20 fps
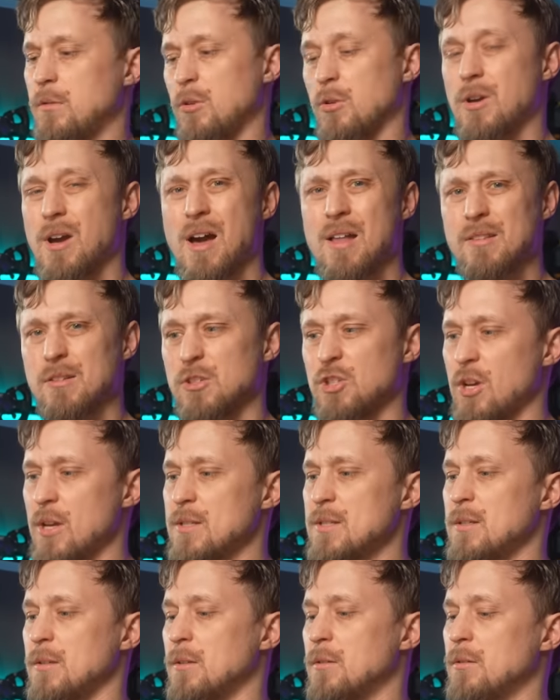You can't
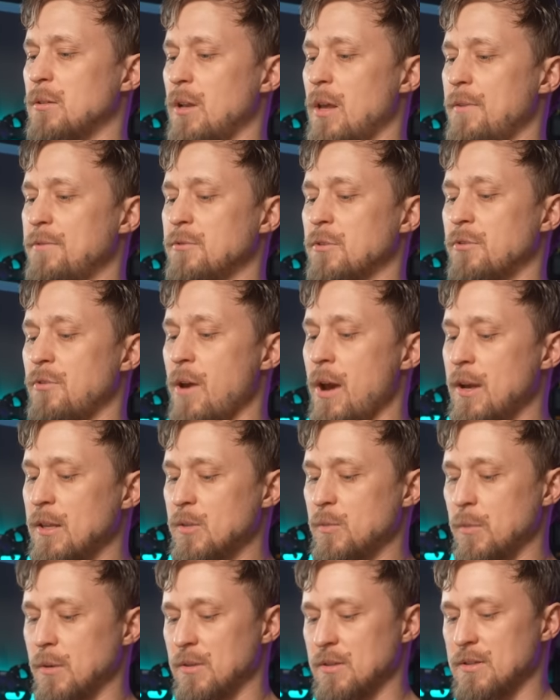adjust it left or right,
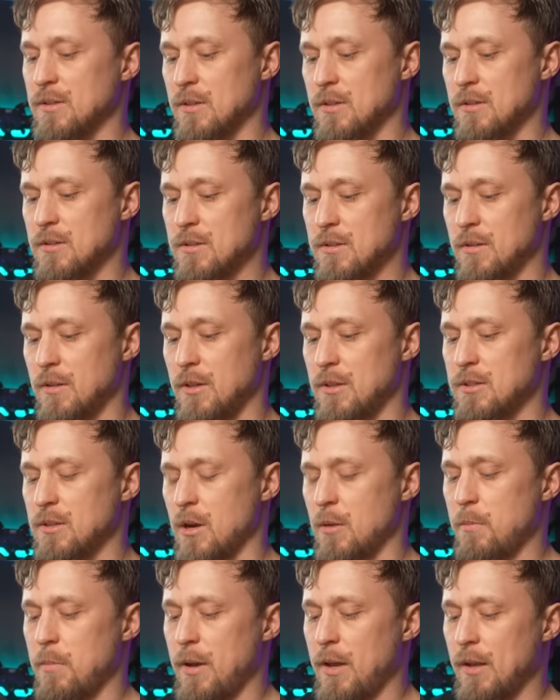but since these
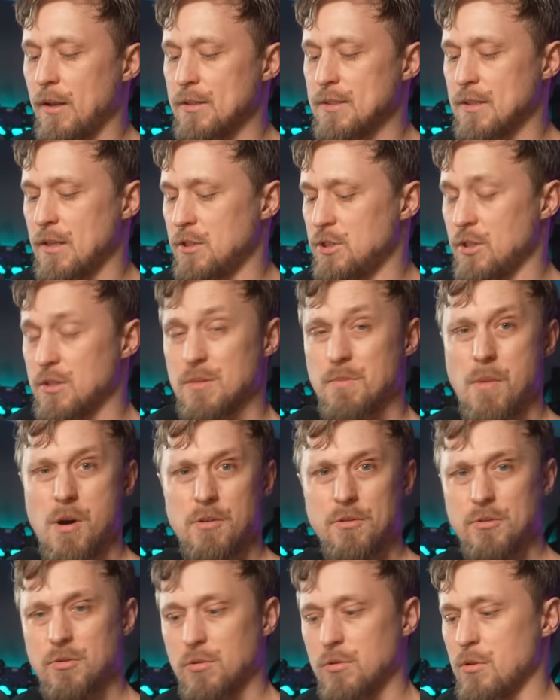are pedals that just
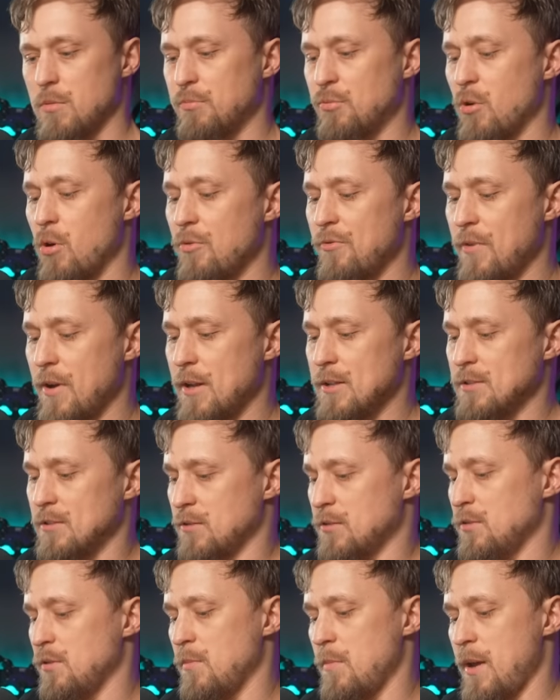mount to your profiles or
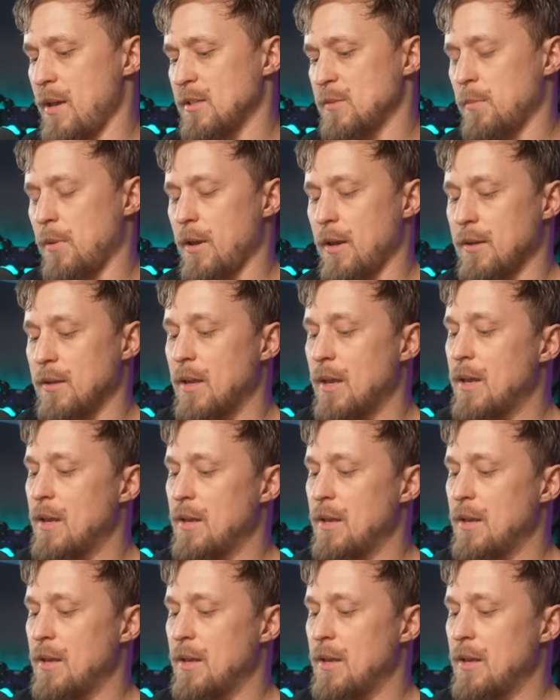to the base plate